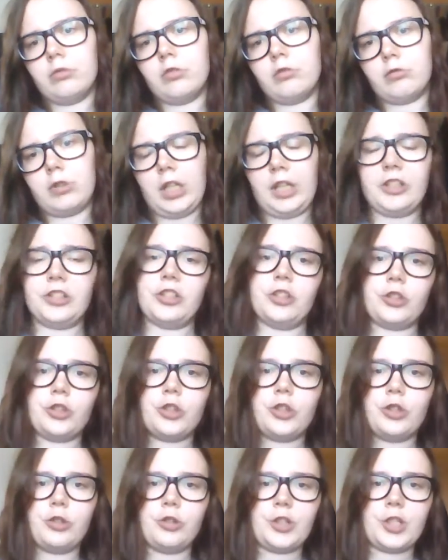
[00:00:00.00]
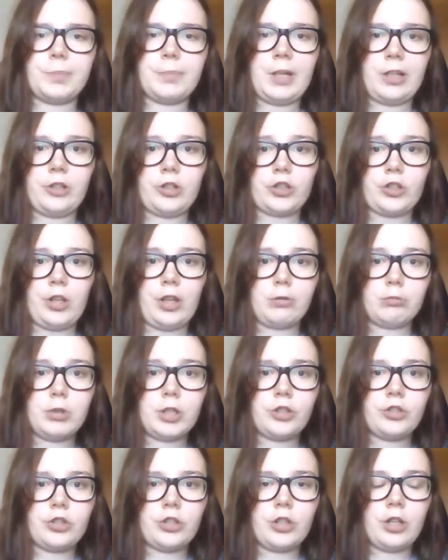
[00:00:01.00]
related to Spanish
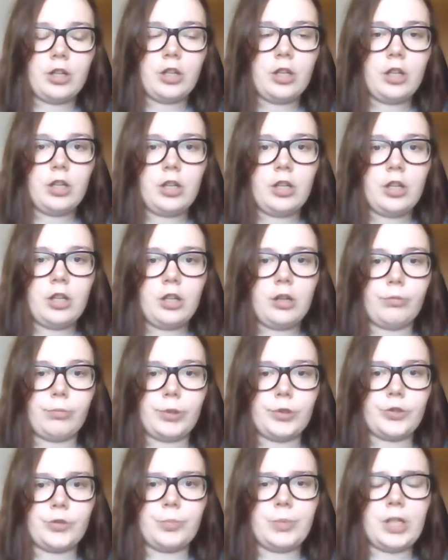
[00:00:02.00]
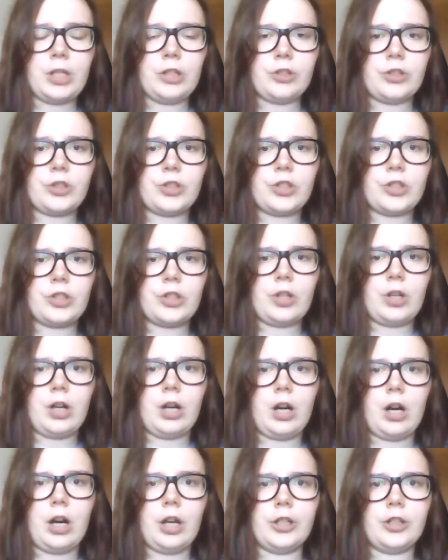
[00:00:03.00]
language, which means
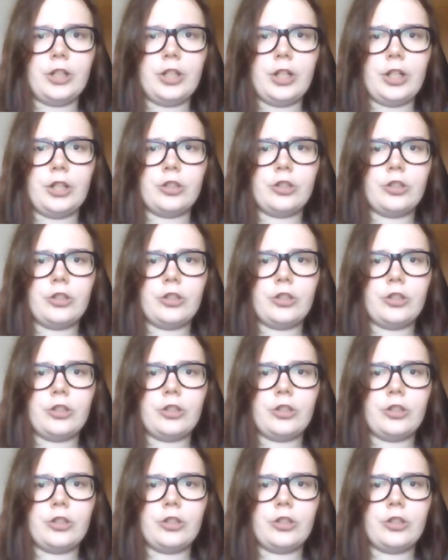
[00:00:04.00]
I did